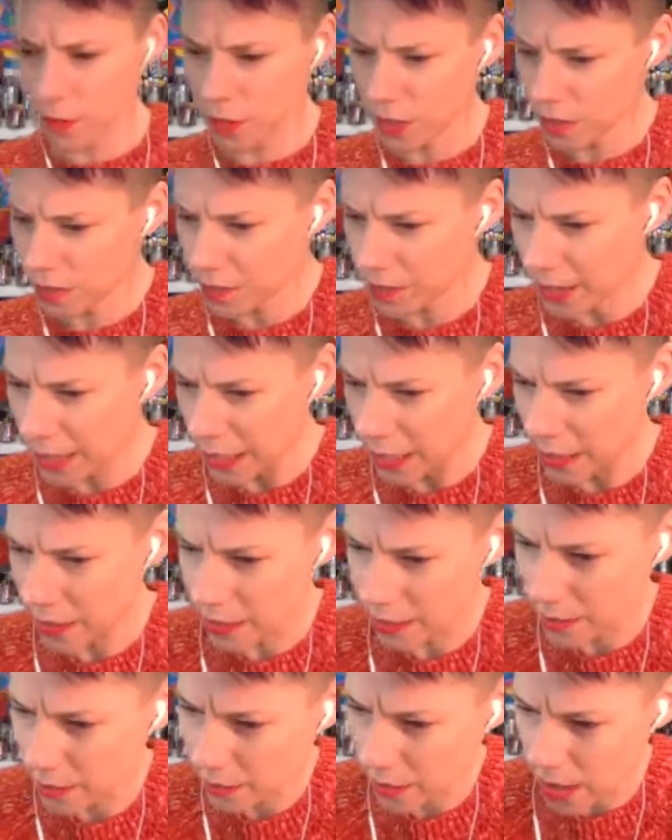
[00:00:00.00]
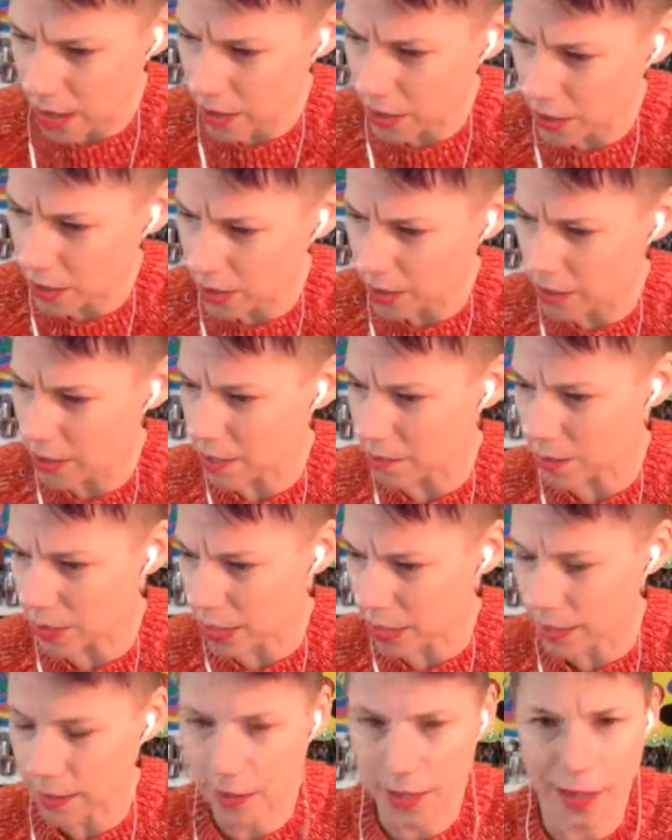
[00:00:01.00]
which is funny because consciously I'm
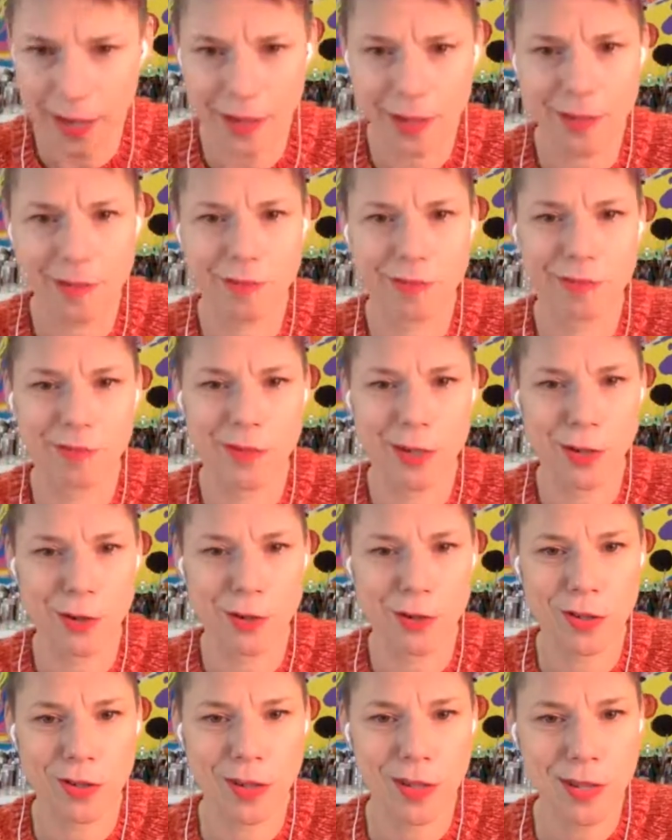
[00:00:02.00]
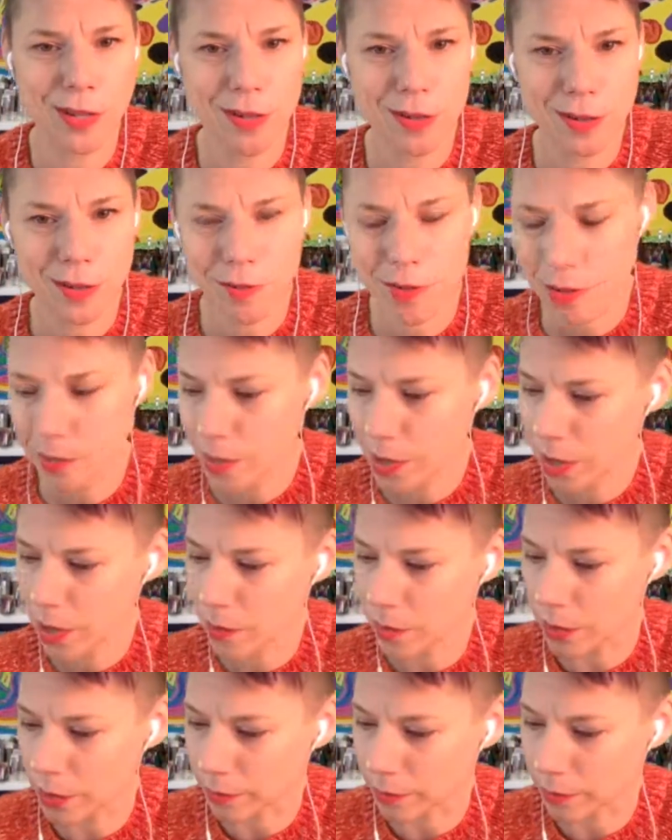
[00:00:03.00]
not that interested in doing a bear,